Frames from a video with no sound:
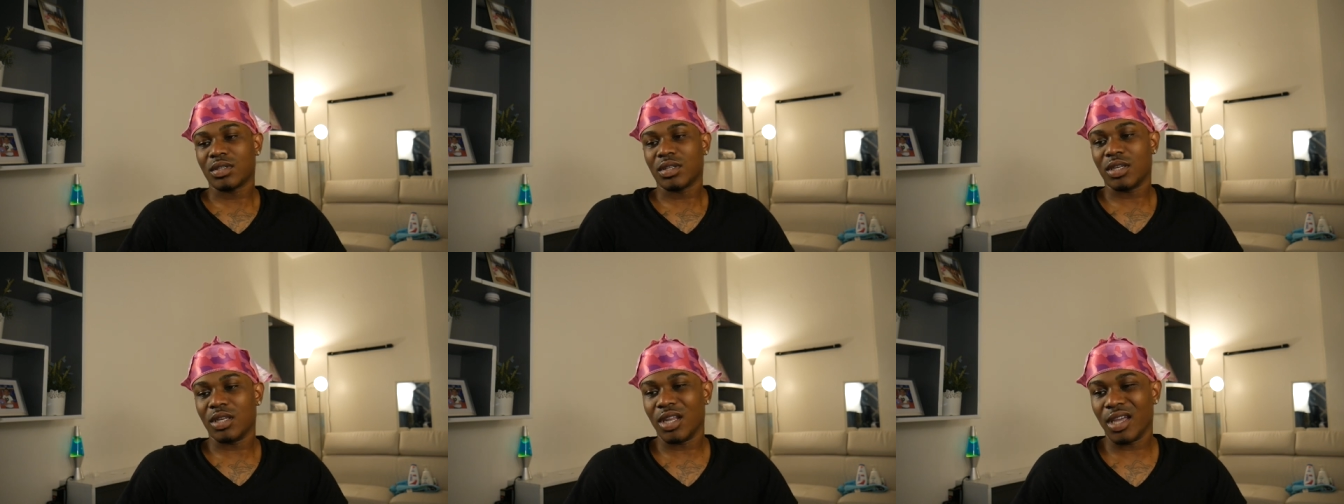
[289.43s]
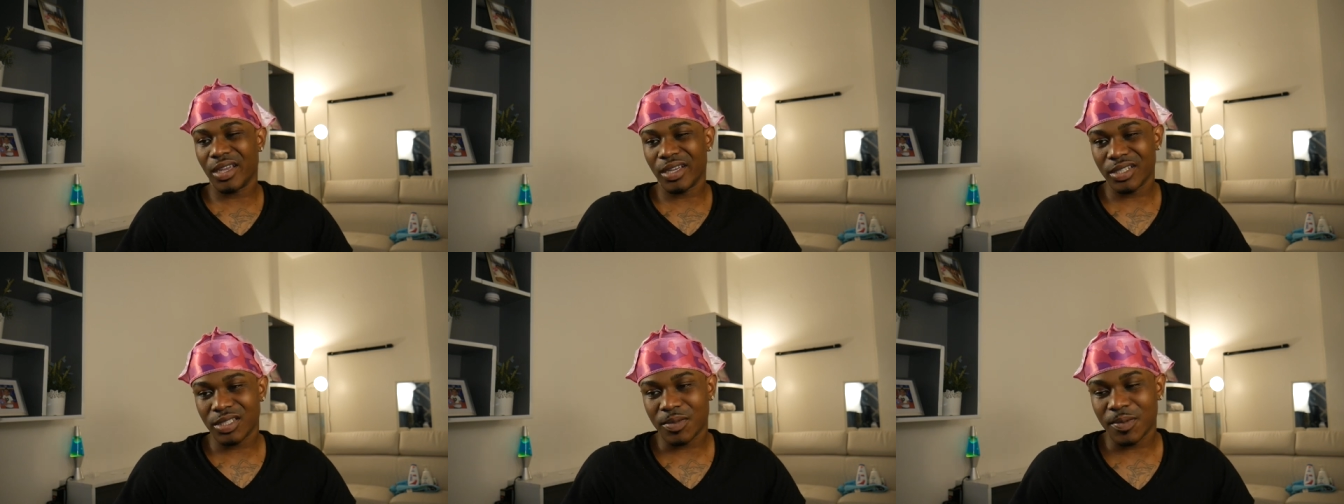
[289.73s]

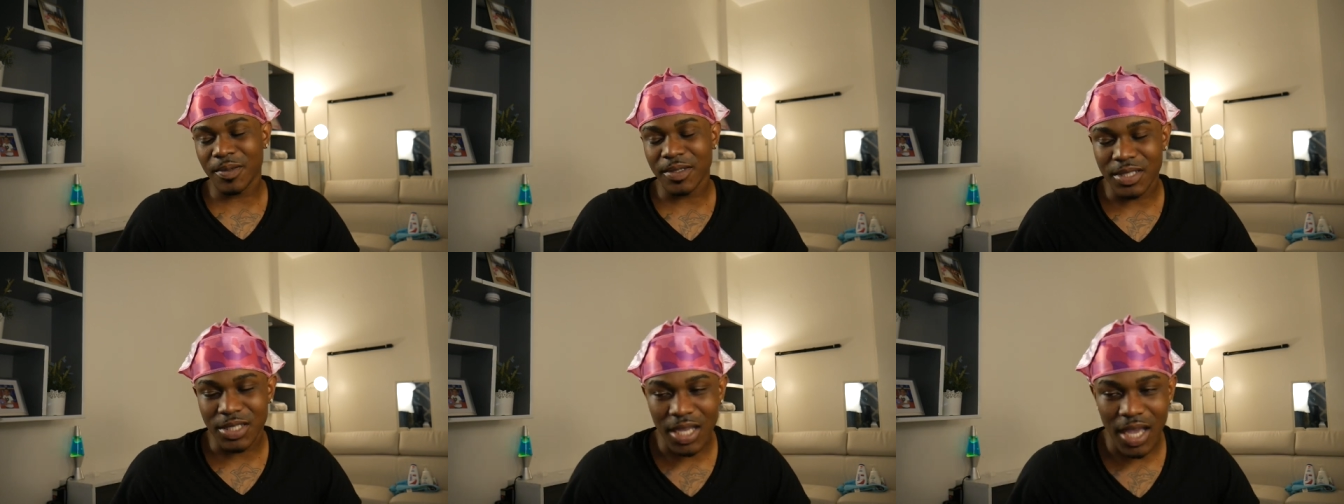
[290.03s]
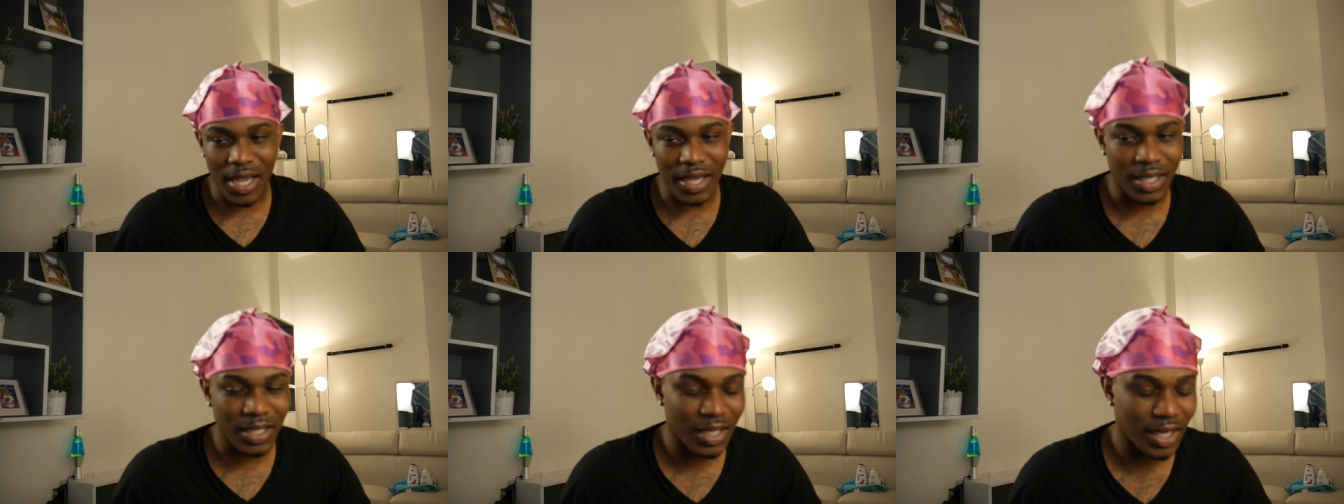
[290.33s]
nothing
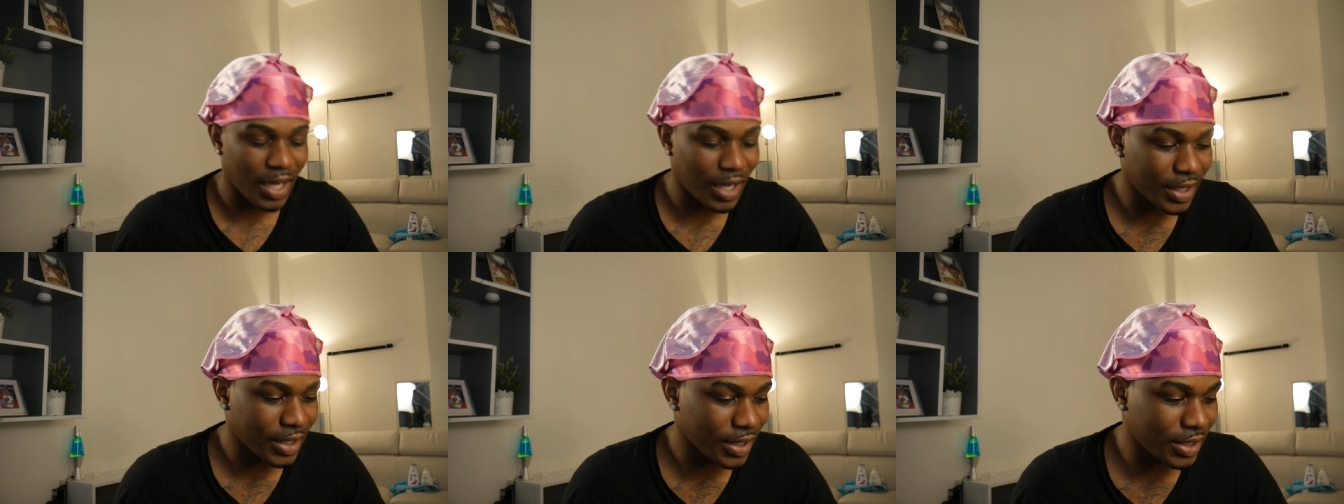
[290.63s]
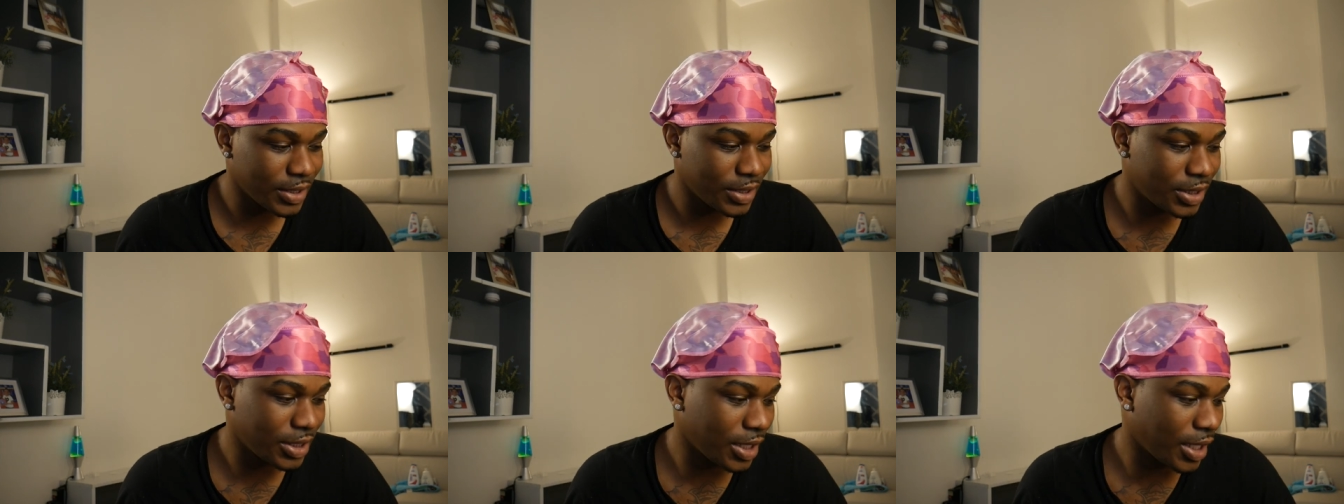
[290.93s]
spectacular. I get
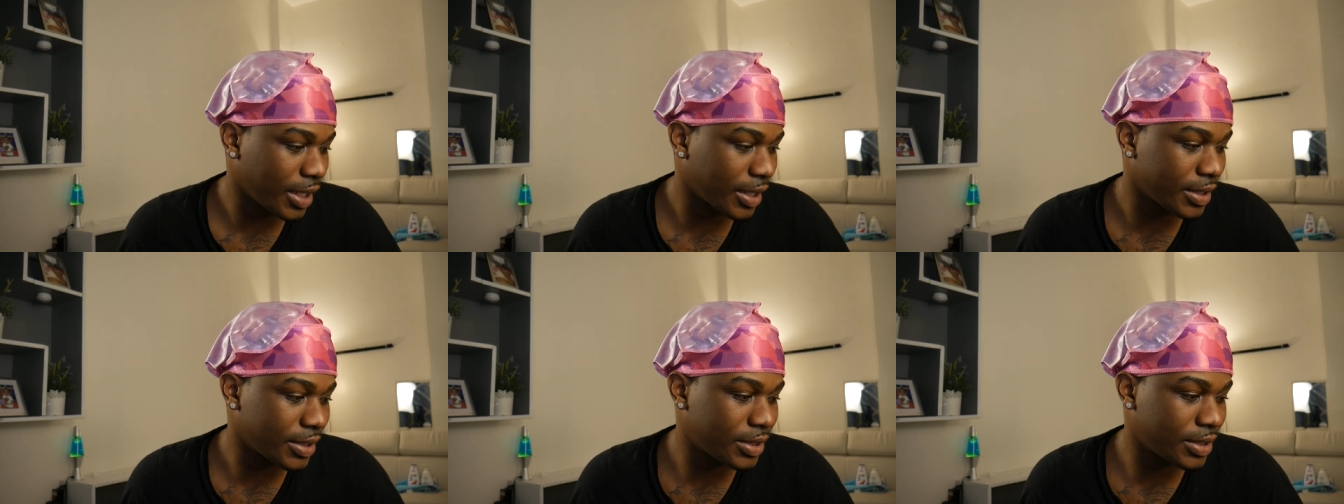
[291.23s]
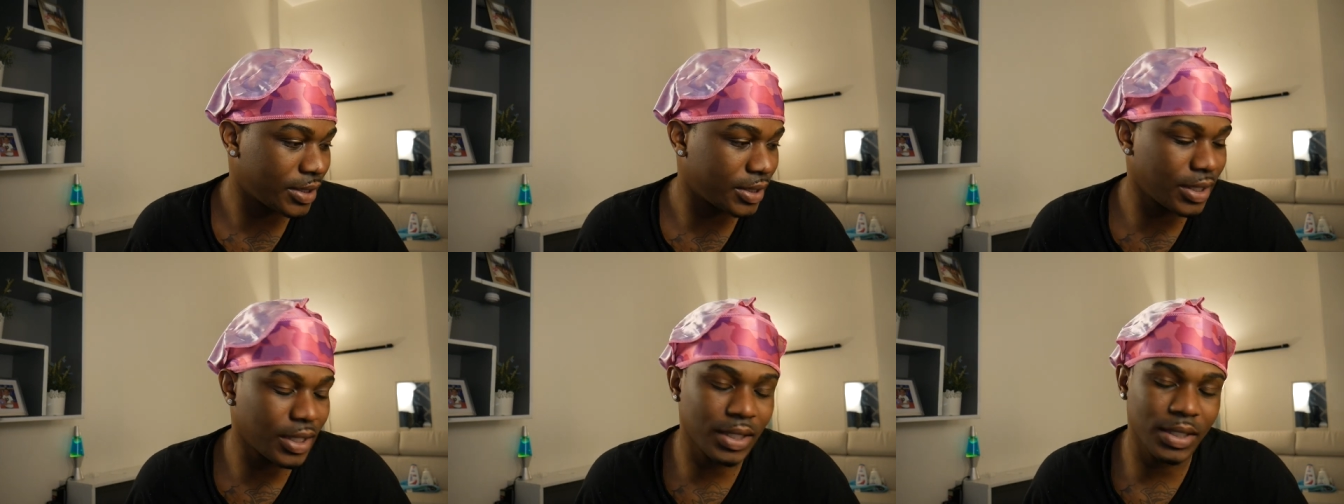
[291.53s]
this shit like a
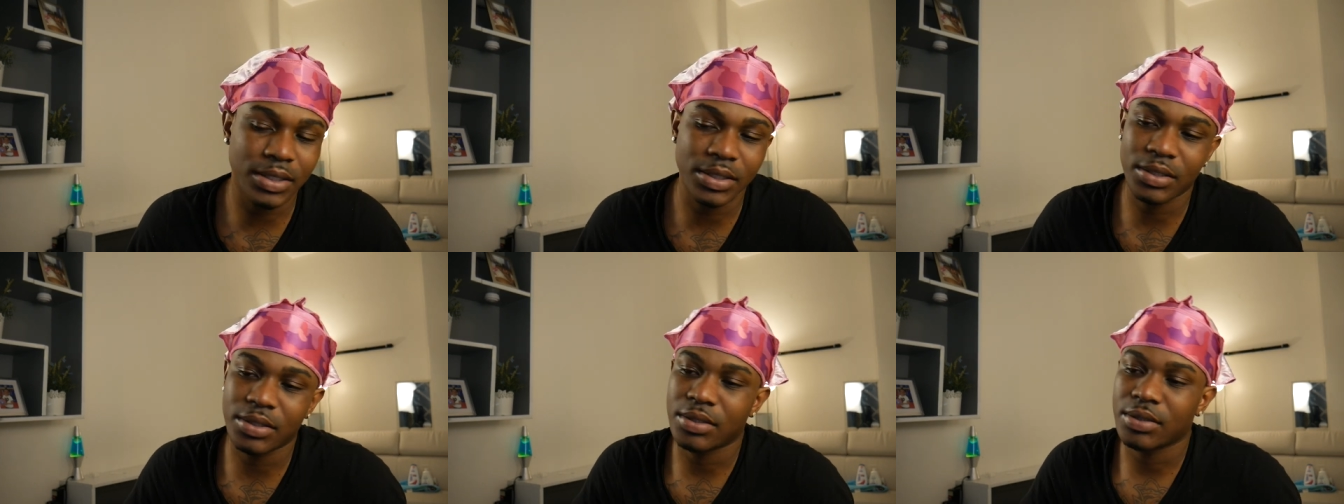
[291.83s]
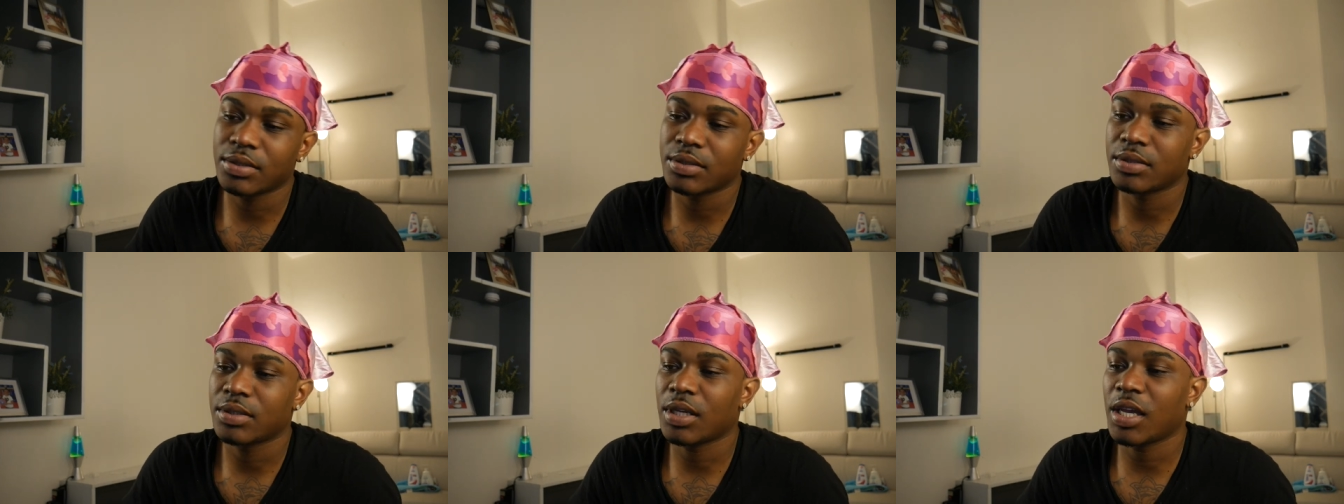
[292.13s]
six.